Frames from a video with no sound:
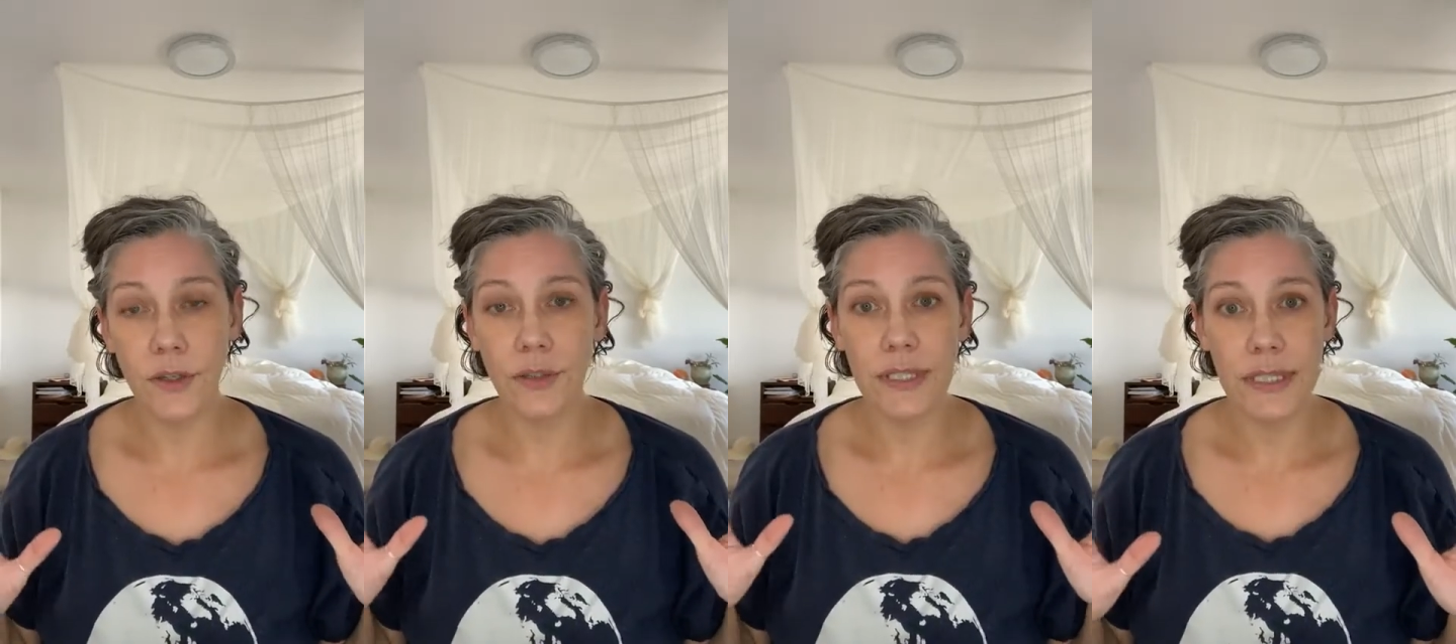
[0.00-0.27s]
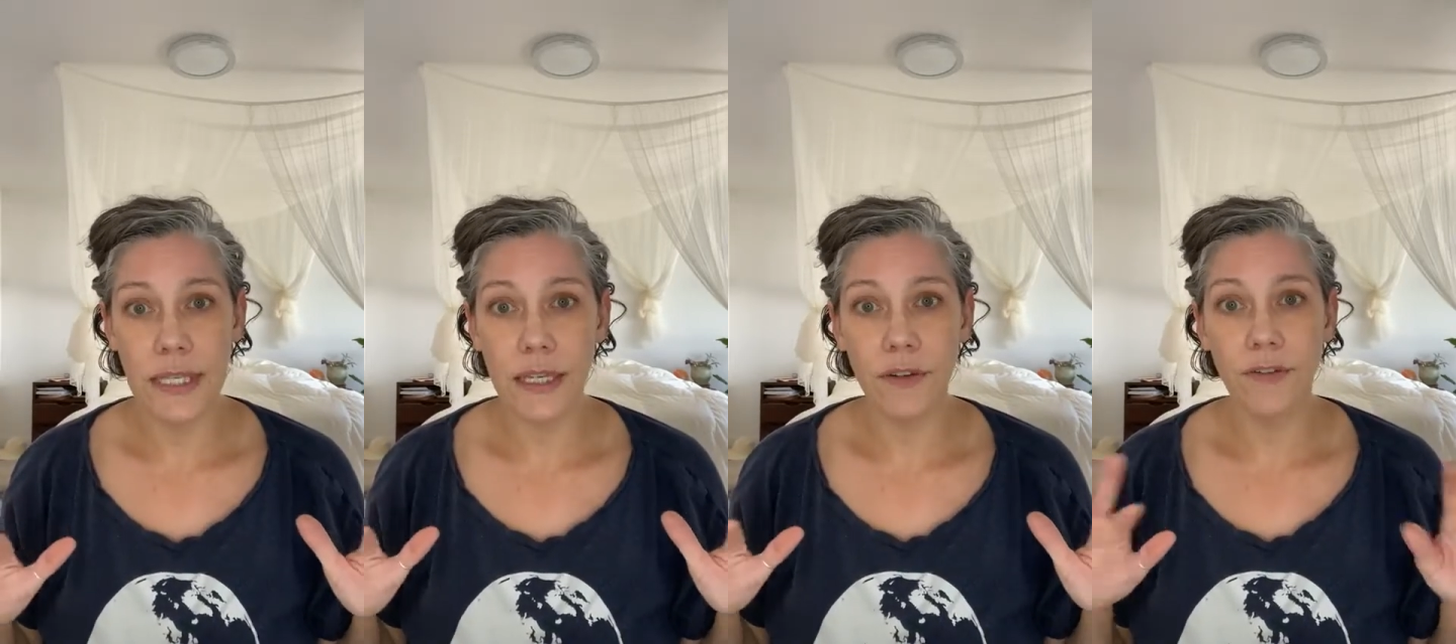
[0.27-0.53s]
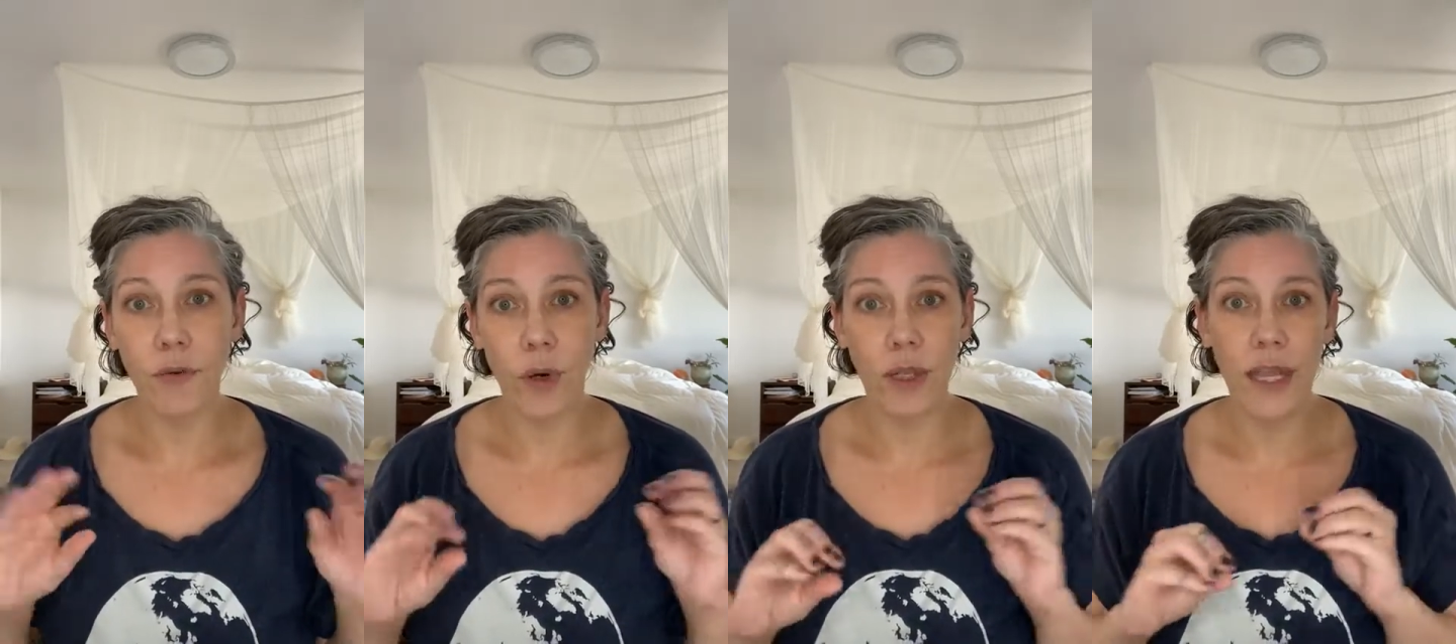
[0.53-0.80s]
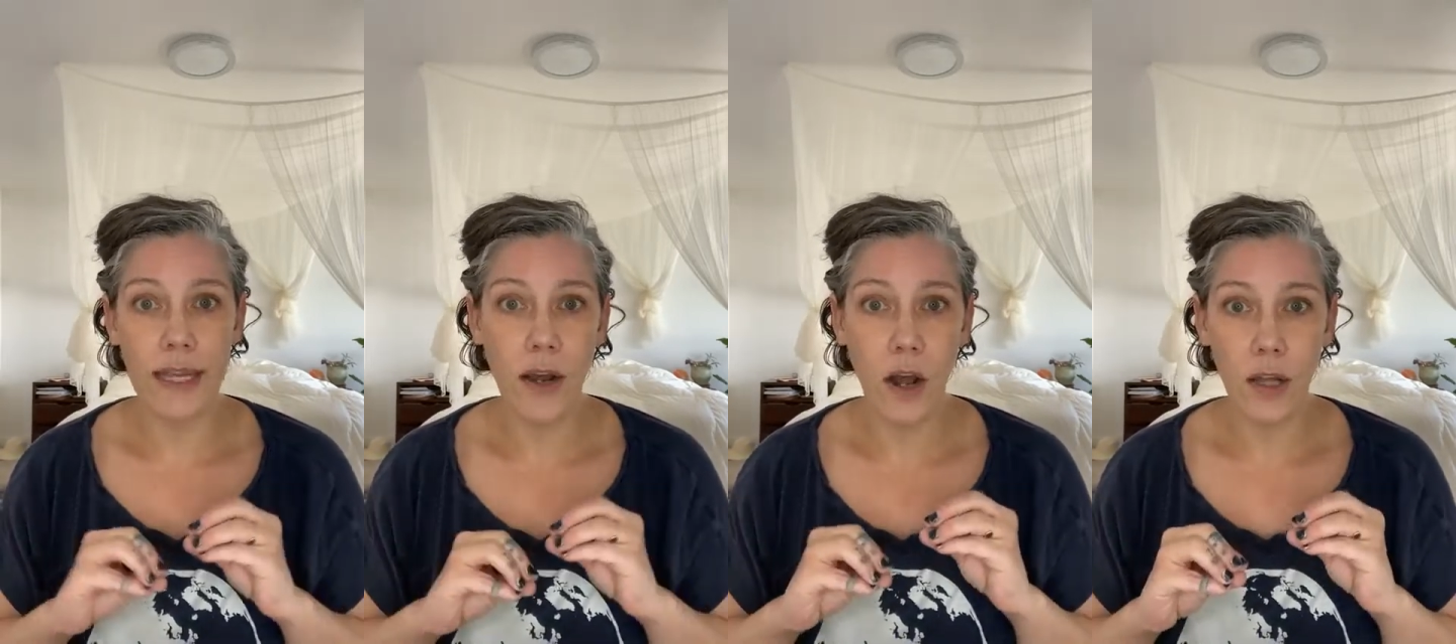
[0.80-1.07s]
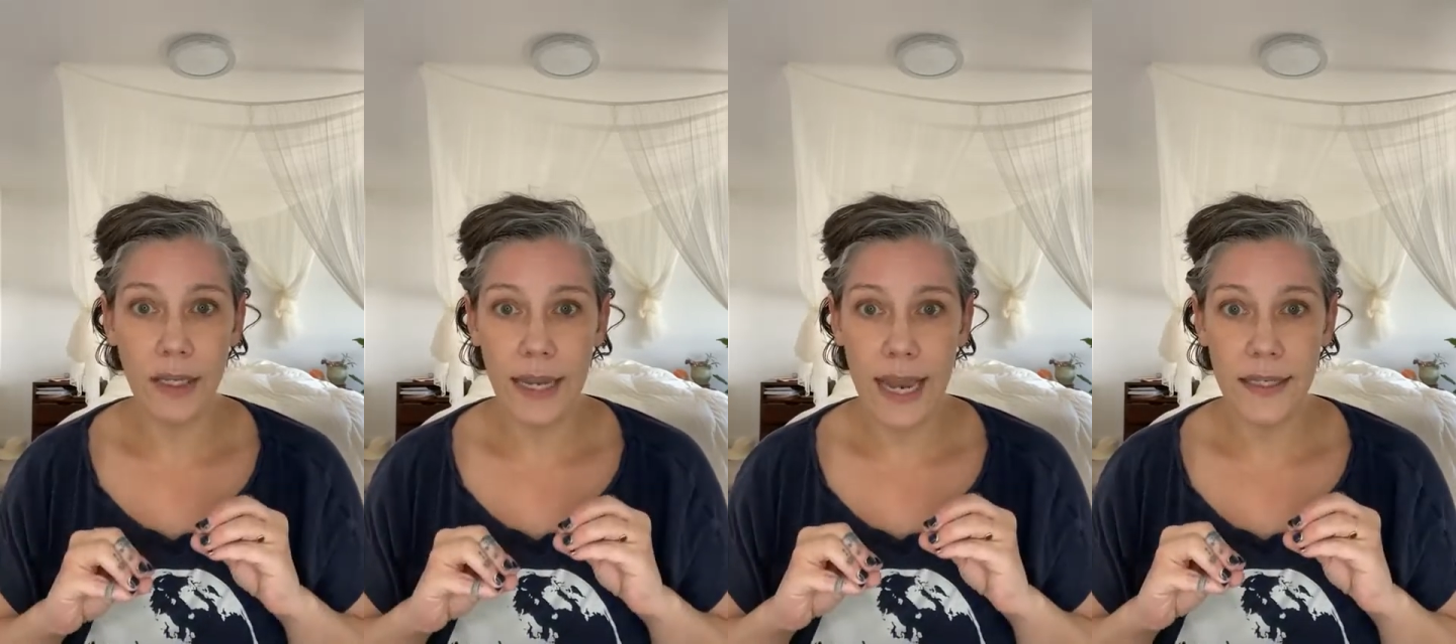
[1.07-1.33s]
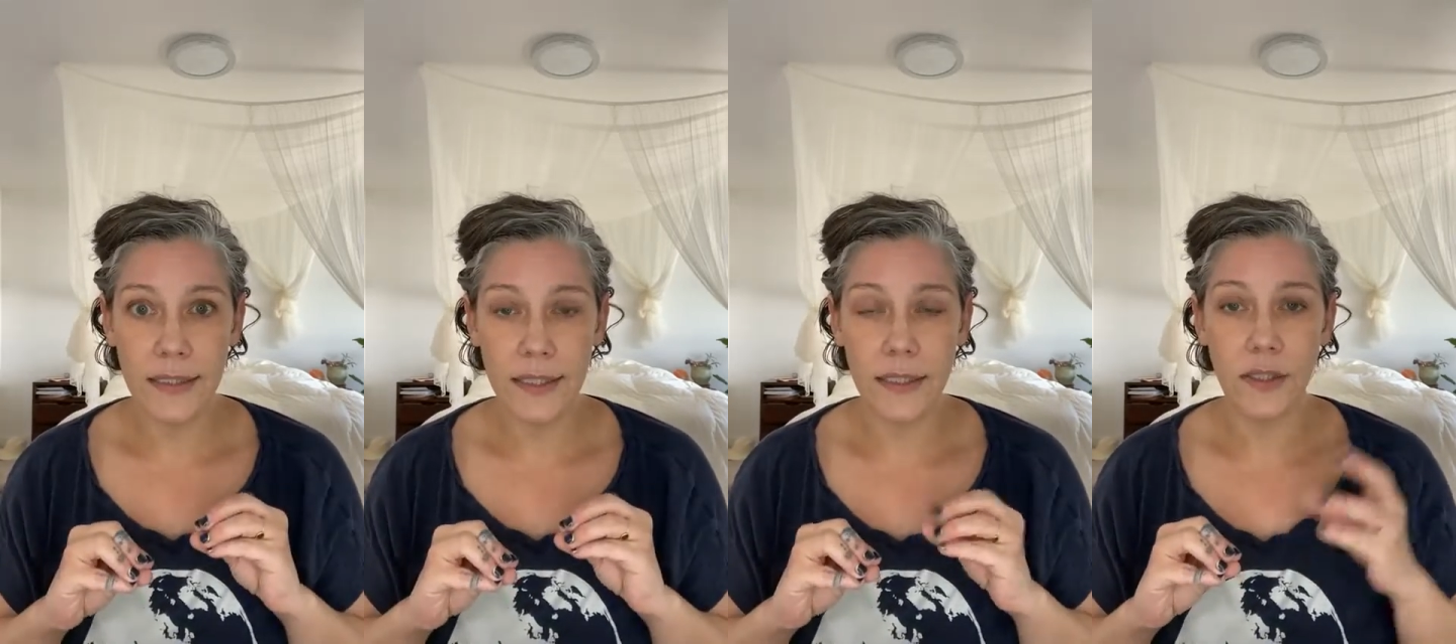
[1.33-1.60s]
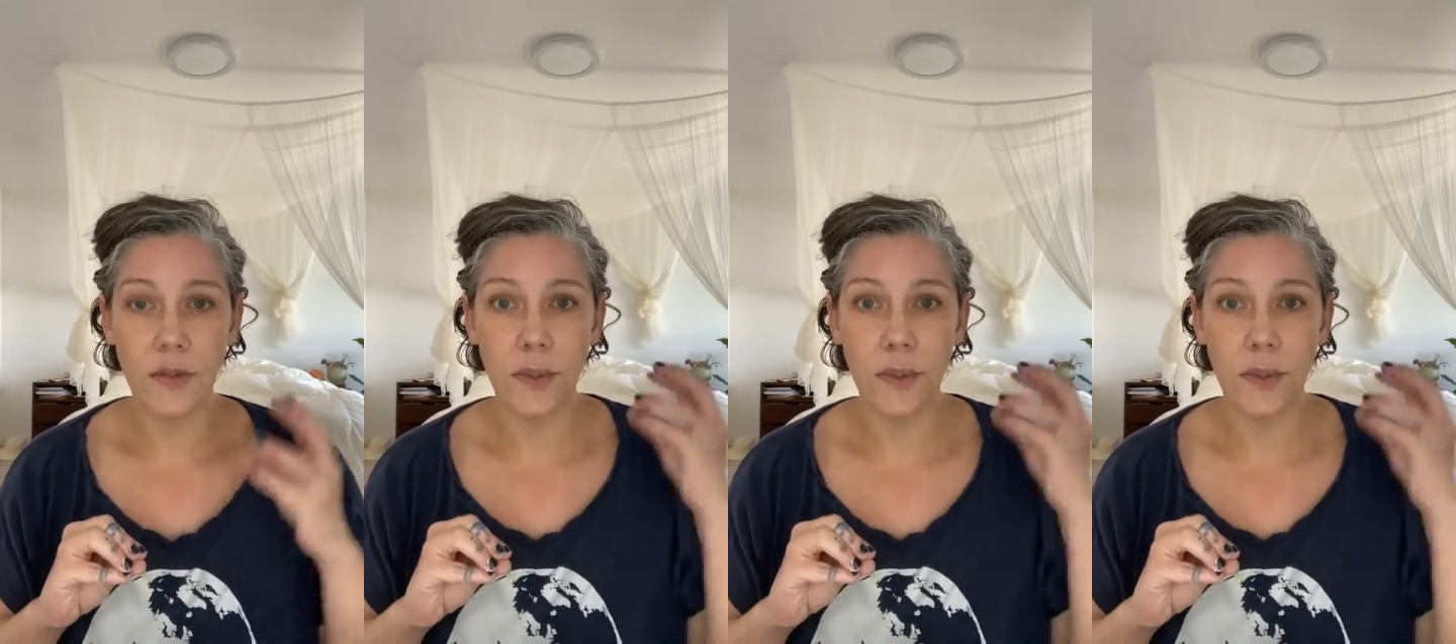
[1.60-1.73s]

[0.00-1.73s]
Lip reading: your skin for glycolic acid.